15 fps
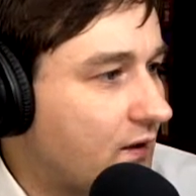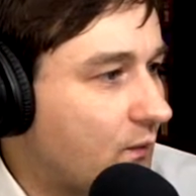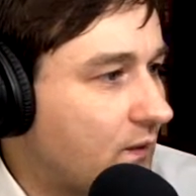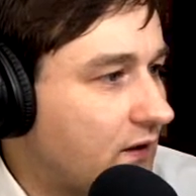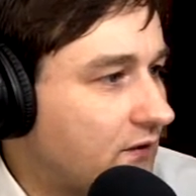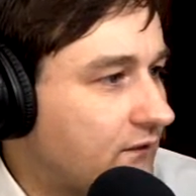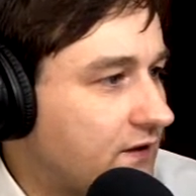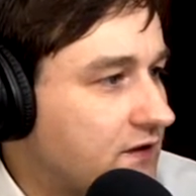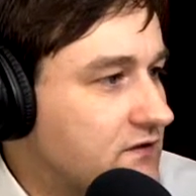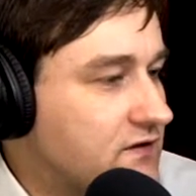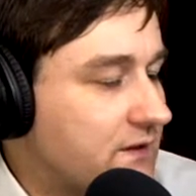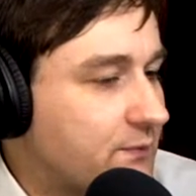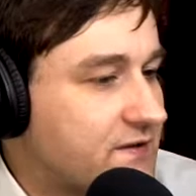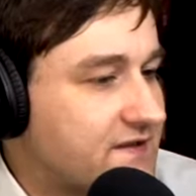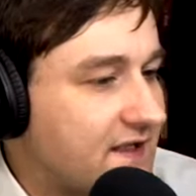Well, here's
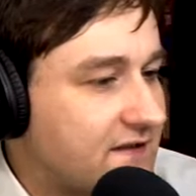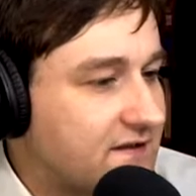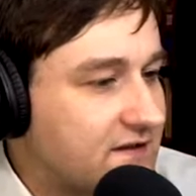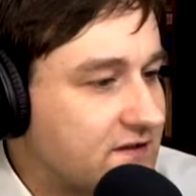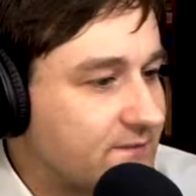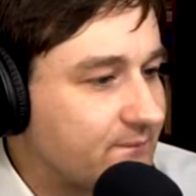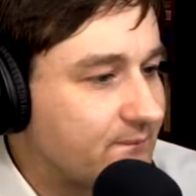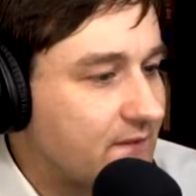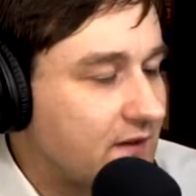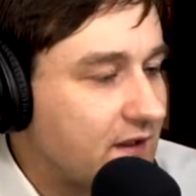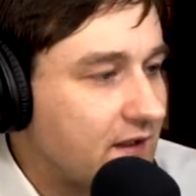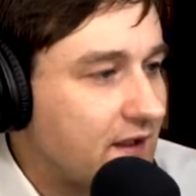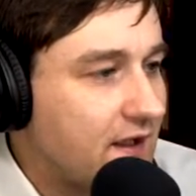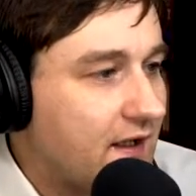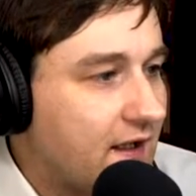our percentage.
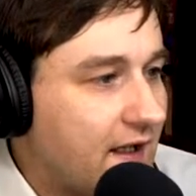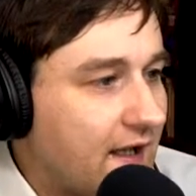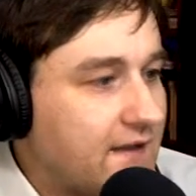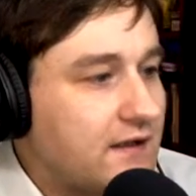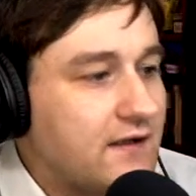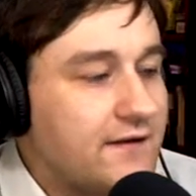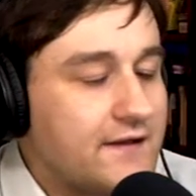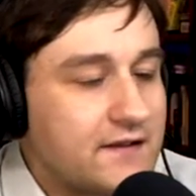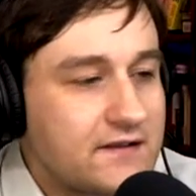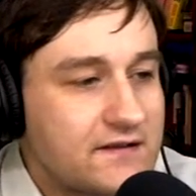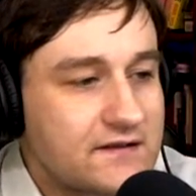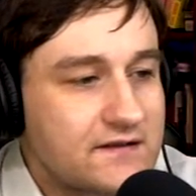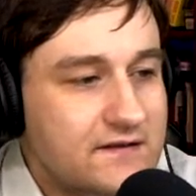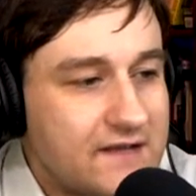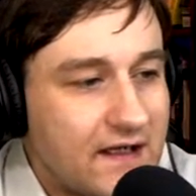And the other thing
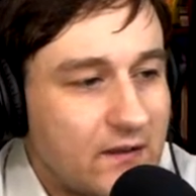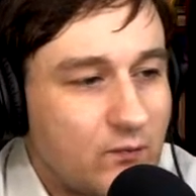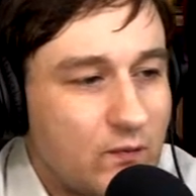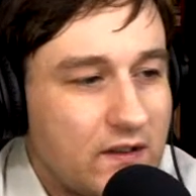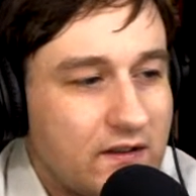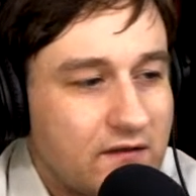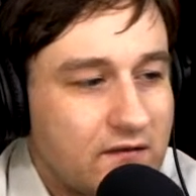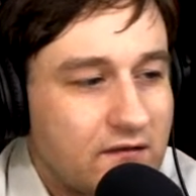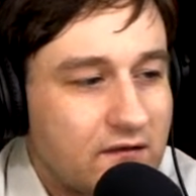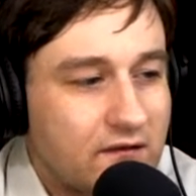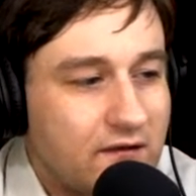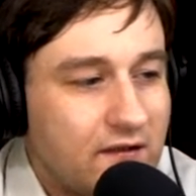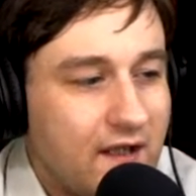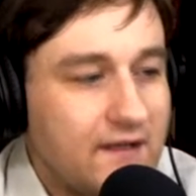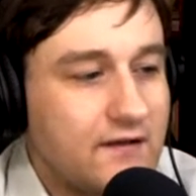is that we
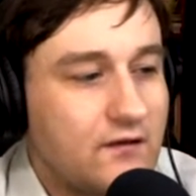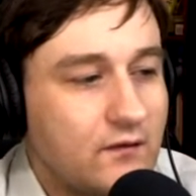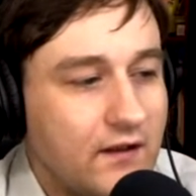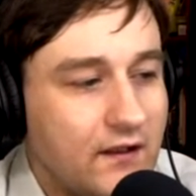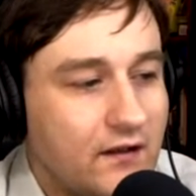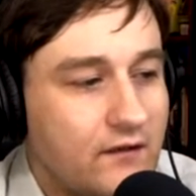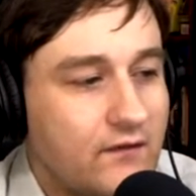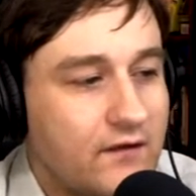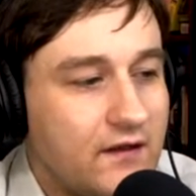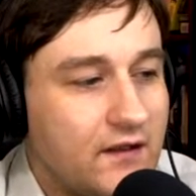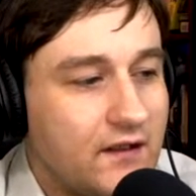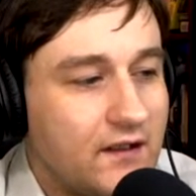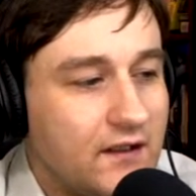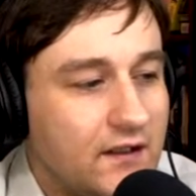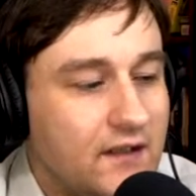kind of don't care of
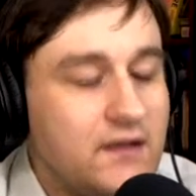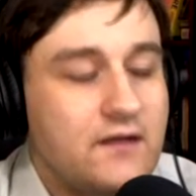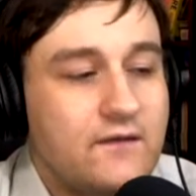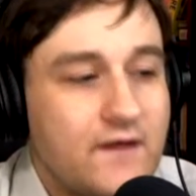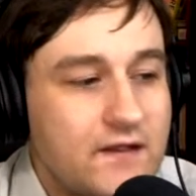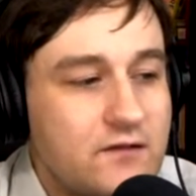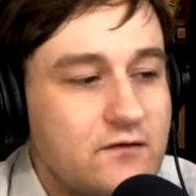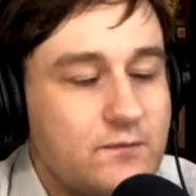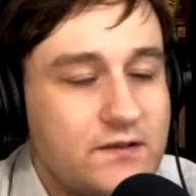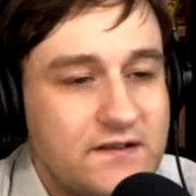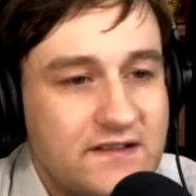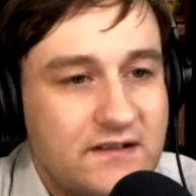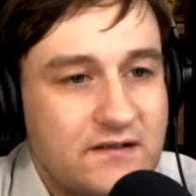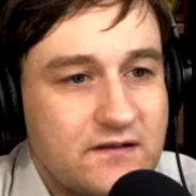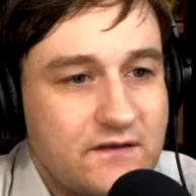the individual
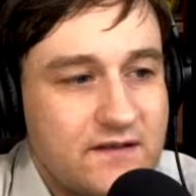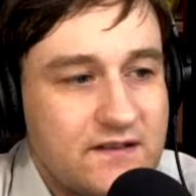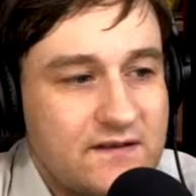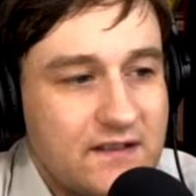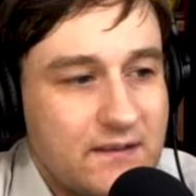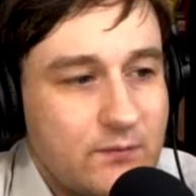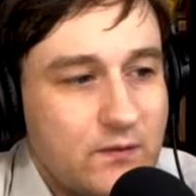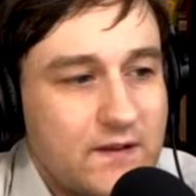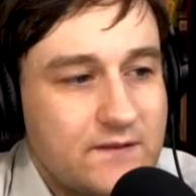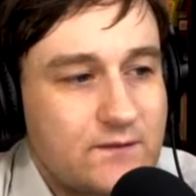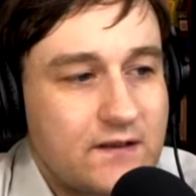percentage of these data points.